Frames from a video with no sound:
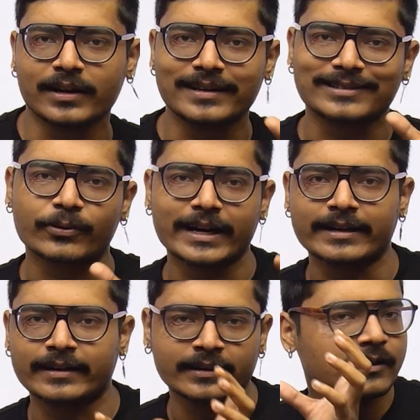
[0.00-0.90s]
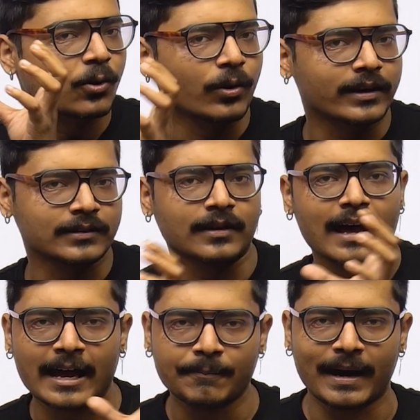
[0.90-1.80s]
is located in Kolkata
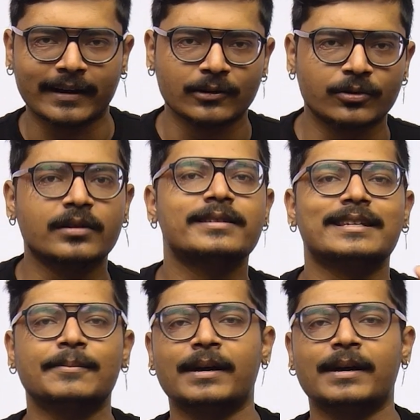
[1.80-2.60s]
and Bangalore. CMI